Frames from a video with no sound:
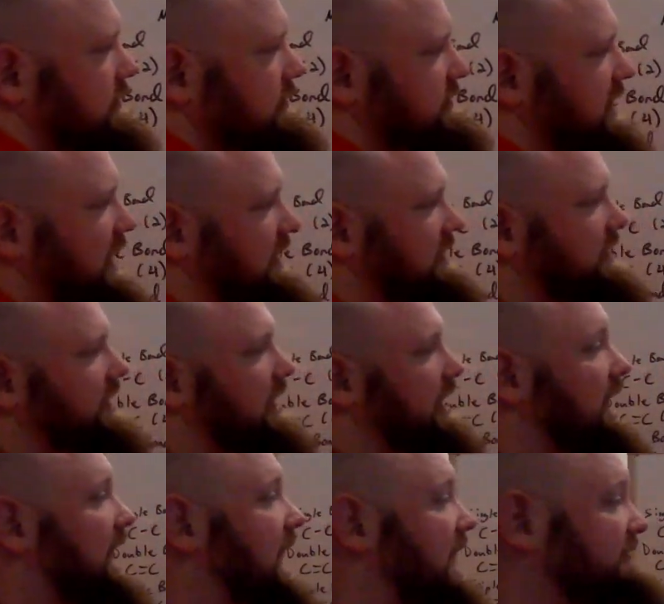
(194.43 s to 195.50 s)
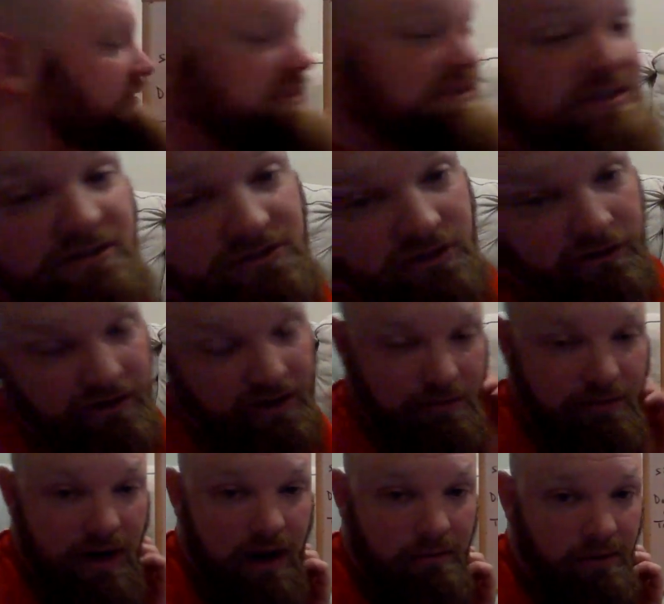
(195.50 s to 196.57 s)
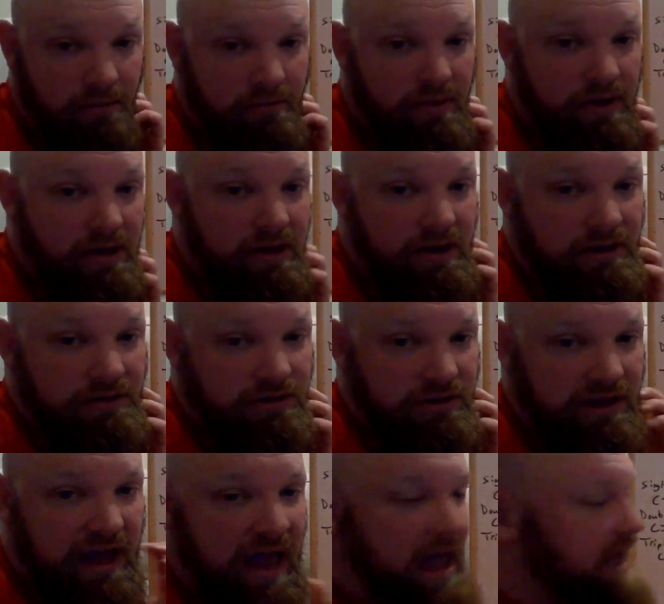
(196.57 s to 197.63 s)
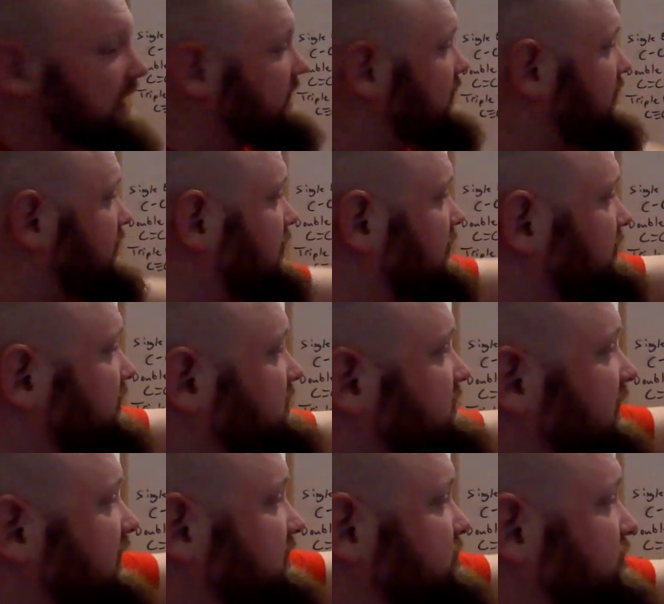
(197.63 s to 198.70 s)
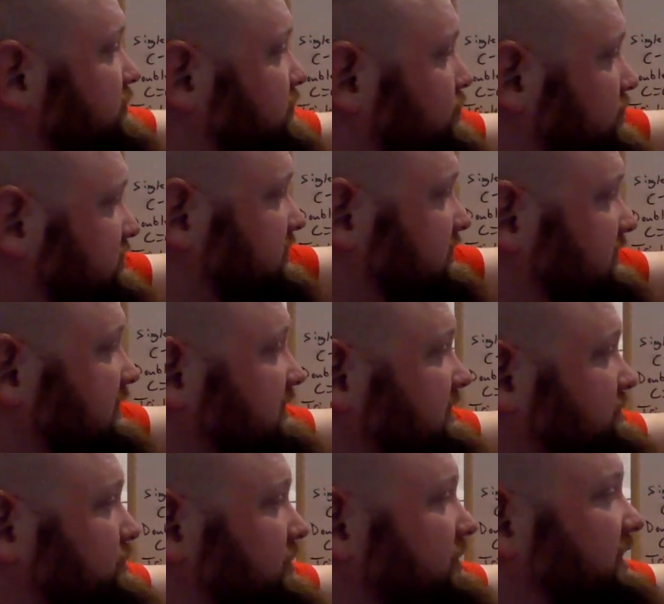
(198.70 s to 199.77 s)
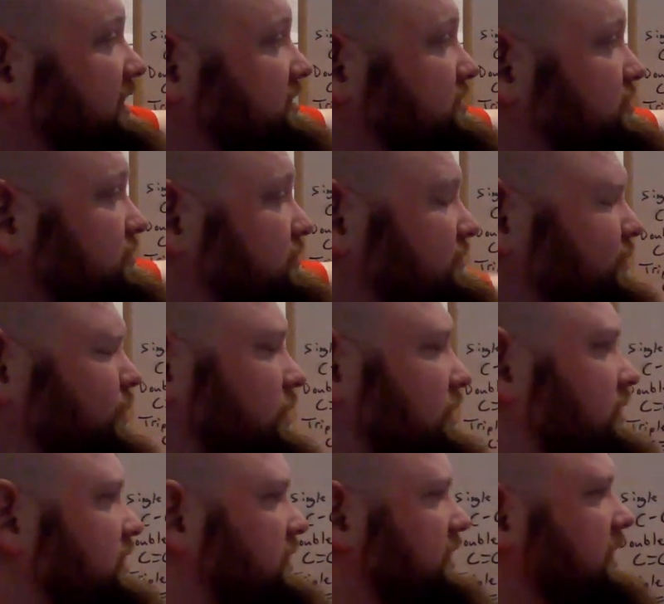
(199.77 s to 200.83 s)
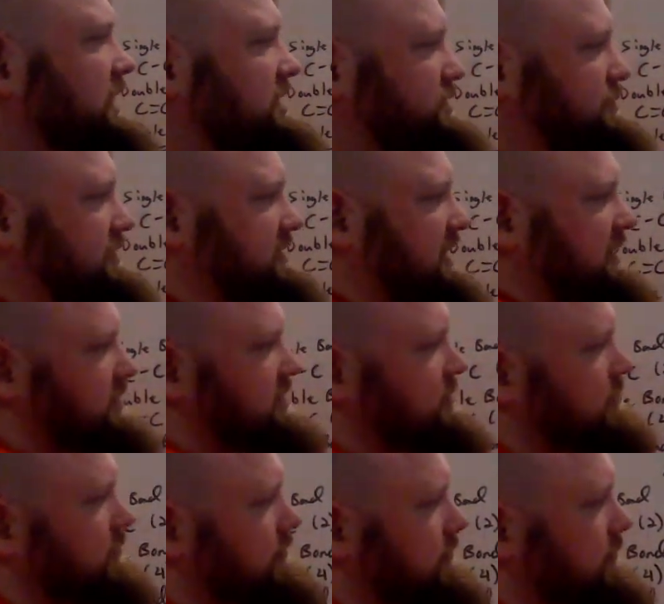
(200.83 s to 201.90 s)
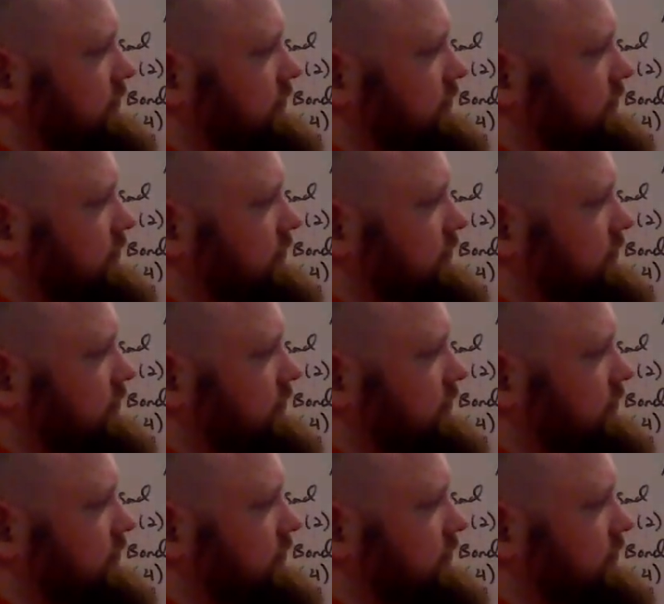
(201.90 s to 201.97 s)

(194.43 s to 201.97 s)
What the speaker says: 10. Obviously, there's already a problem. So the N on this side has 2, 4, 6, 8. This one only has 2, 4. So we take 2,